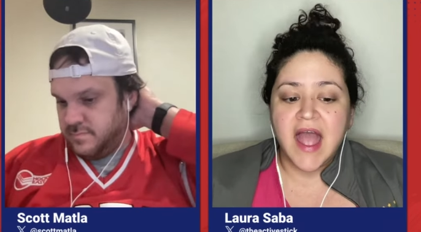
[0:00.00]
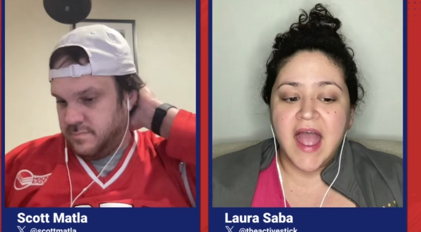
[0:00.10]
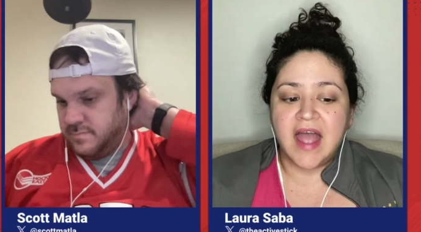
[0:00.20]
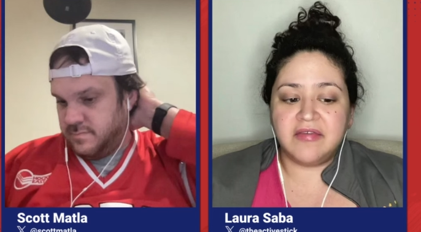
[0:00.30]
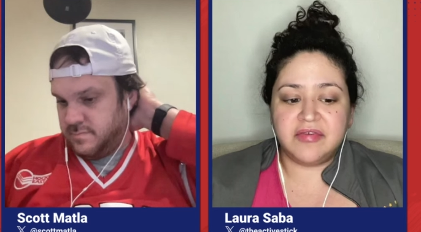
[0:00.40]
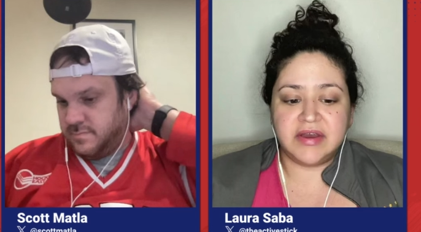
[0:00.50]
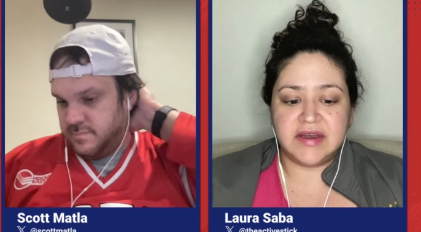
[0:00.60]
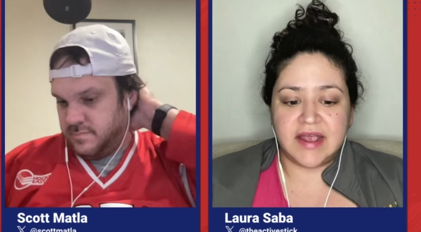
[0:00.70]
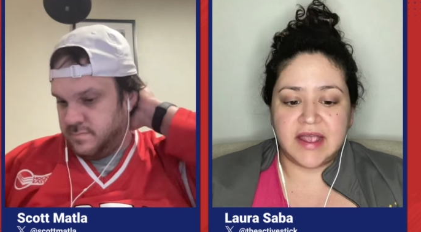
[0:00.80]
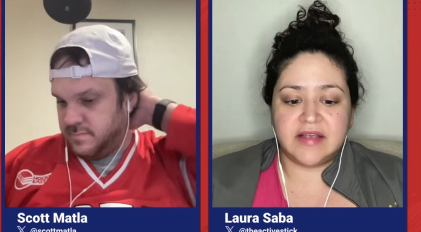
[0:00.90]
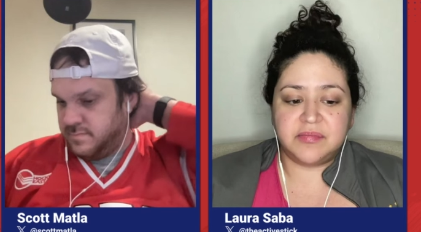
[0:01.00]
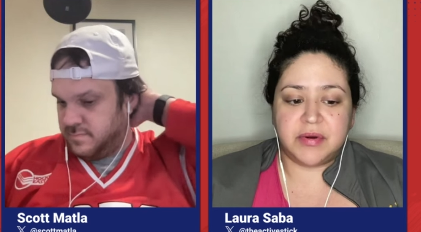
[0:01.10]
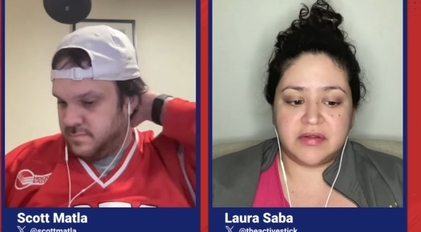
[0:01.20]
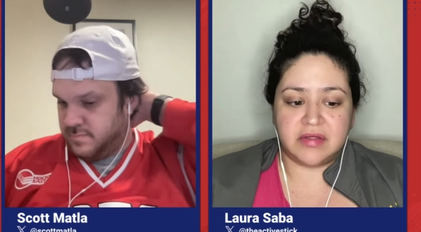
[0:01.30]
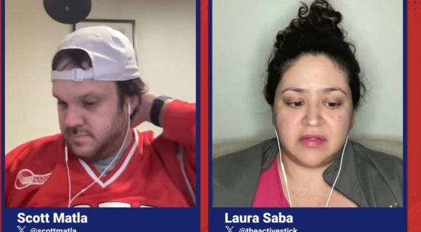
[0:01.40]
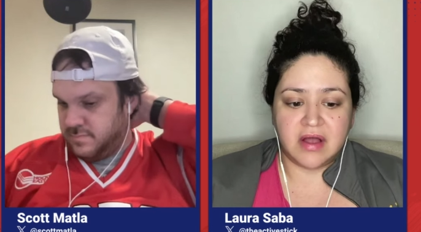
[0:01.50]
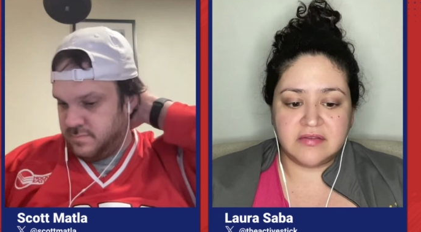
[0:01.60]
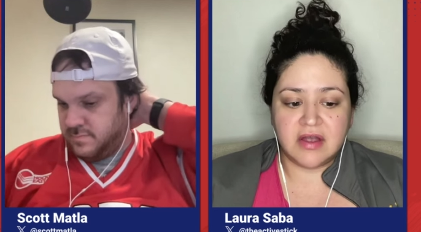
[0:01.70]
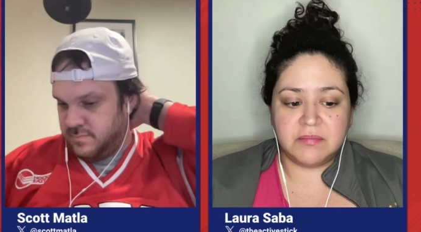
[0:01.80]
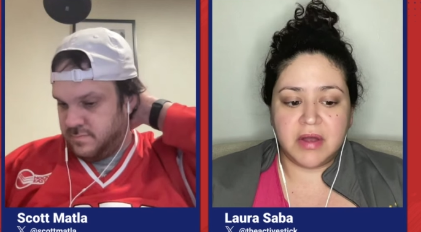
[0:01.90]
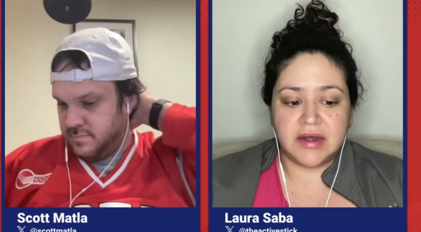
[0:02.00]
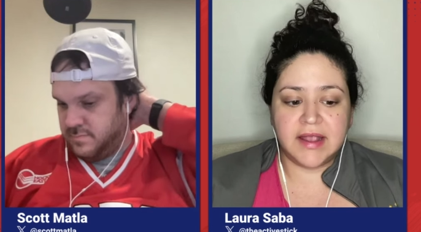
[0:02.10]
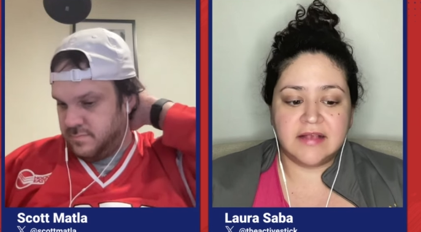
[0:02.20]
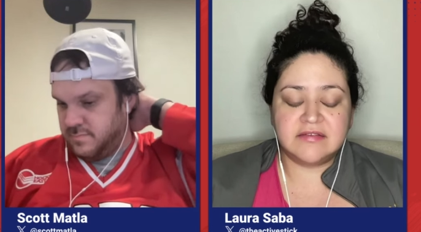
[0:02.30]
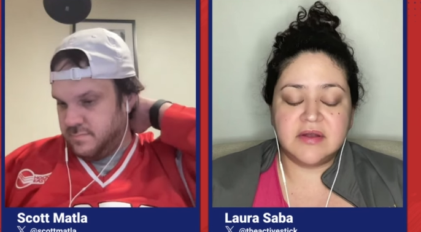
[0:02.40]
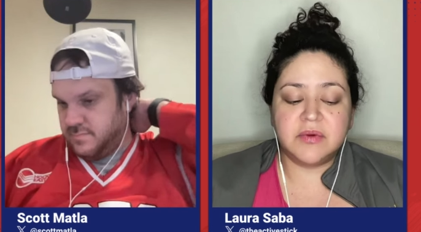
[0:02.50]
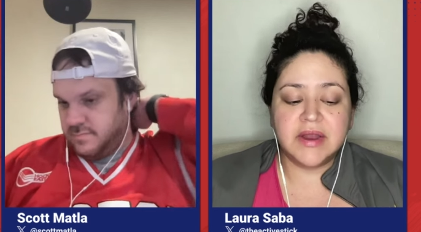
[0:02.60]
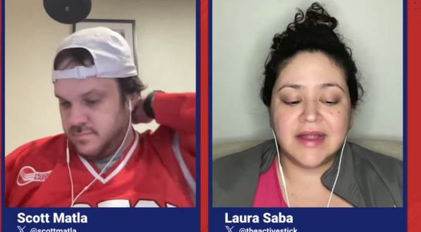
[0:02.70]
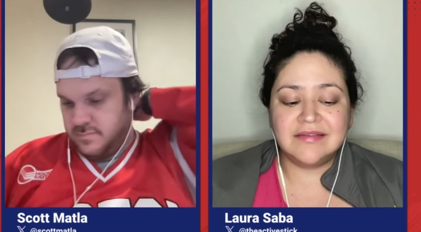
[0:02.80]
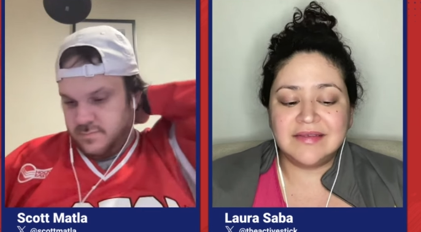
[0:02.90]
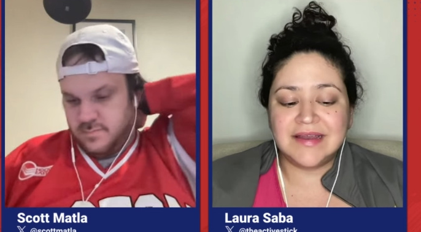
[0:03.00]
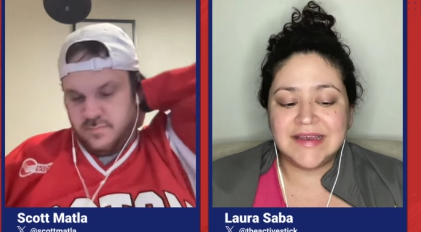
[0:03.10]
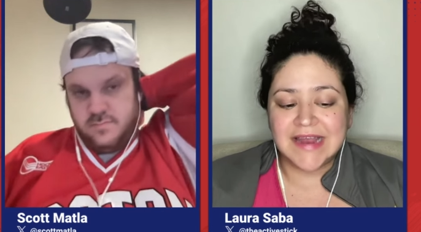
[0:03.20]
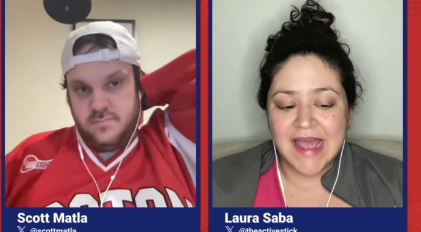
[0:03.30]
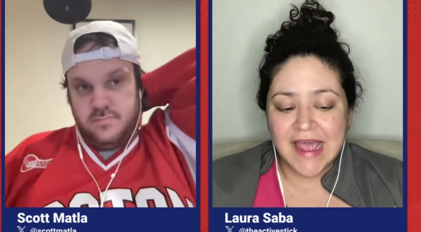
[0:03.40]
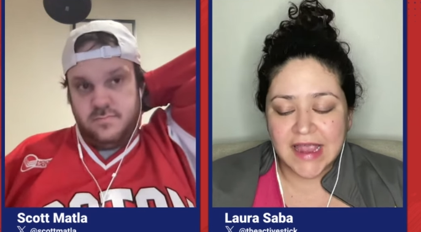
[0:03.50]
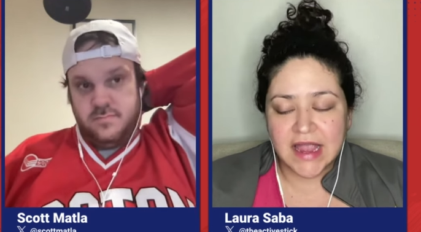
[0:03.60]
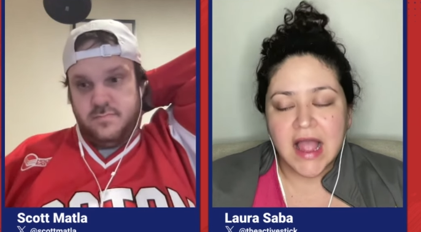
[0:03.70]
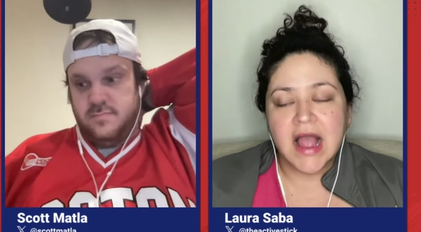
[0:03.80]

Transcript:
Speaker 1: Every day is part of the Locked On Podcast Network, and today's